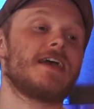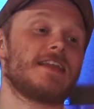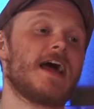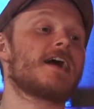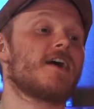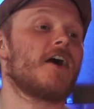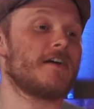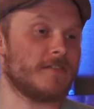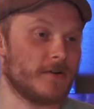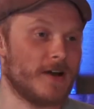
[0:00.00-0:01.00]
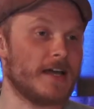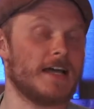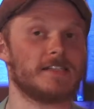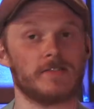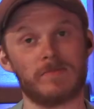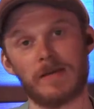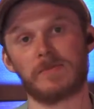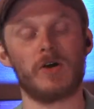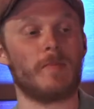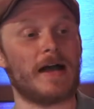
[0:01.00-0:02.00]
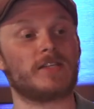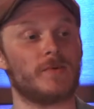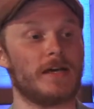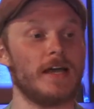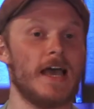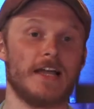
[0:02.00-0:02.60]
and archive it, right? And sometimes go back to it.